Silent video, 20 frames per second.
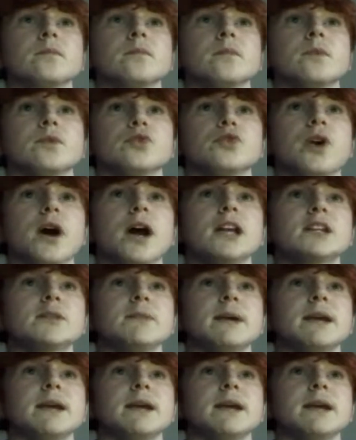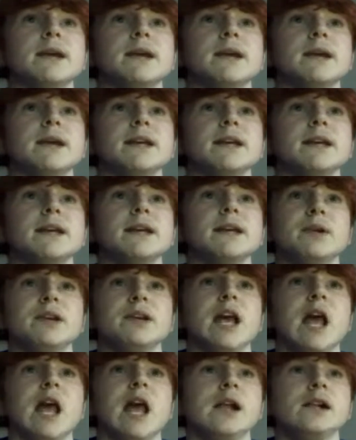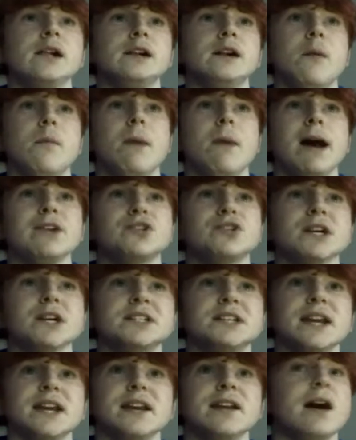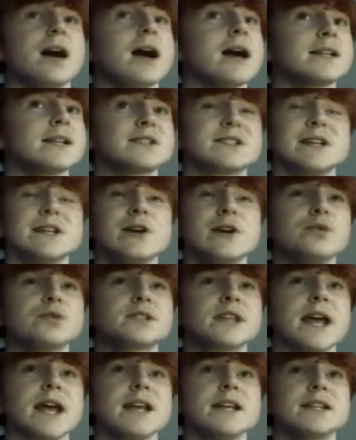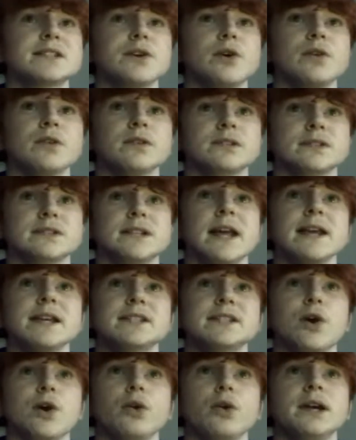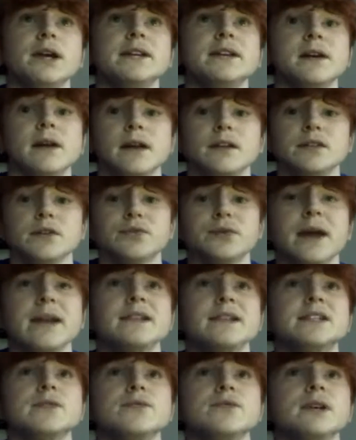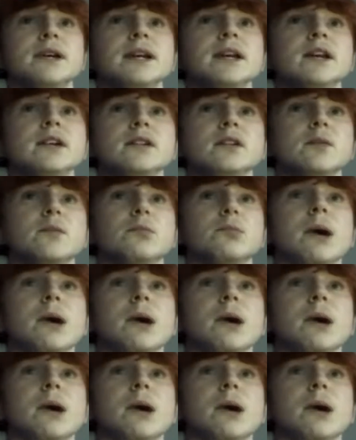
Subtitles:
Trying to make something happen here. Manchester United still stay solid defensively.